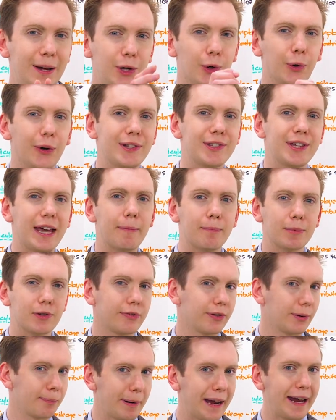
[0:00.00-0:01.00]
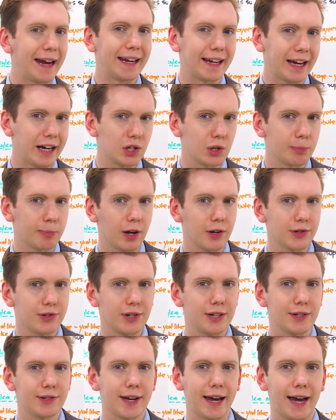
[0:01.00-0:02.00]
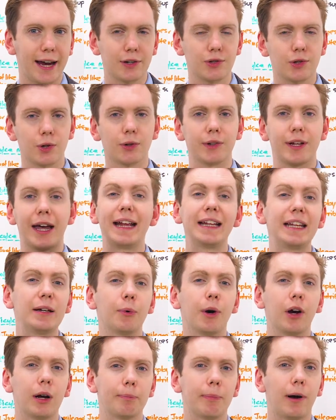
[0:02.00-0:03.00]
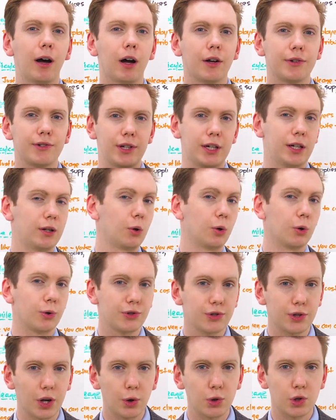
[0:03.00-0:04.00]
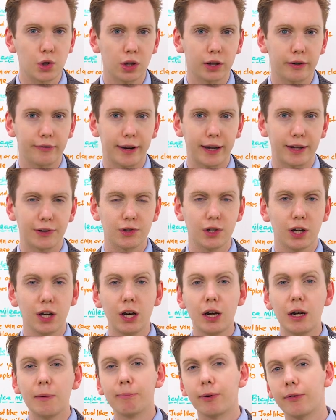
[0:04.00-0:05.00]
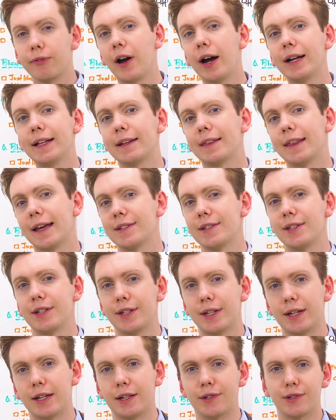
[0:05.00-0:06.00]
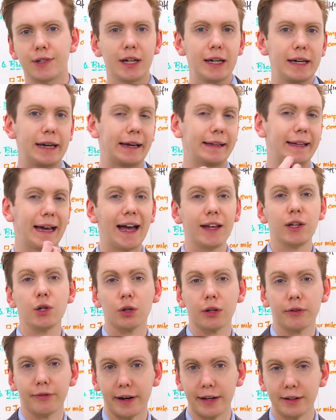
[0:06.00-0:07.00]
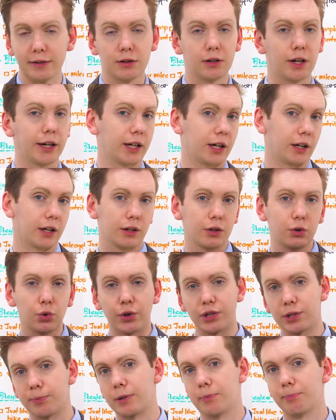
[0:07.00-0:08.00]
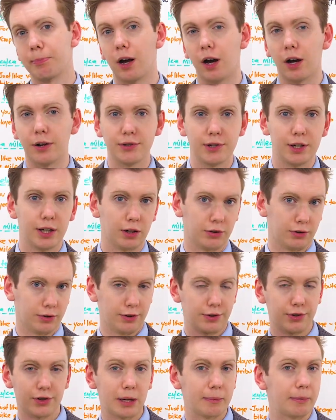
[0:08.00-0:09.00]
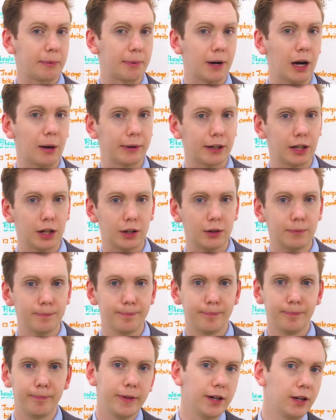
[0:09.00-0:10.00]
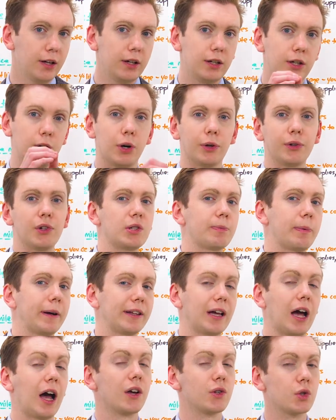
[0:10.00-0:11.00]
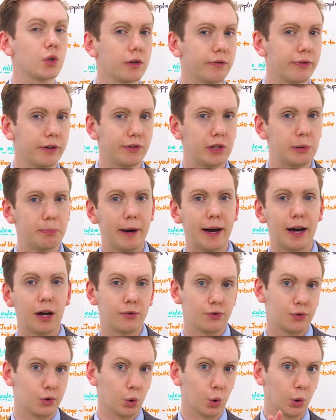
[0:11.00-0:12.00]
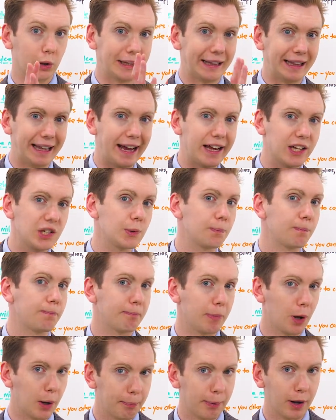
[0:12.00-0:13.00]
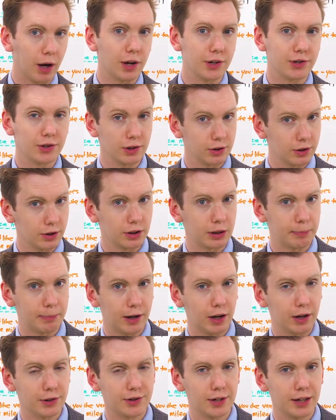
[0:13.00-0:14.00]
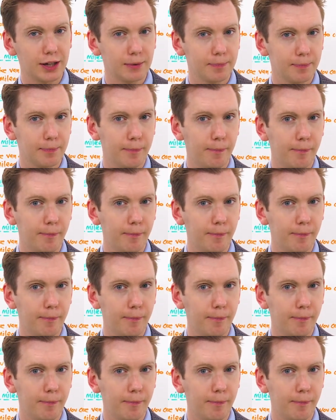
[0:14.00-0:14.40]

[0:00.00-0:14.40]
You're exempt from paying HMRC tax on any work party or social event, provided that it is an annual event like a Christmas party or a summer barbecue. You only spend £150 or less per person on the party,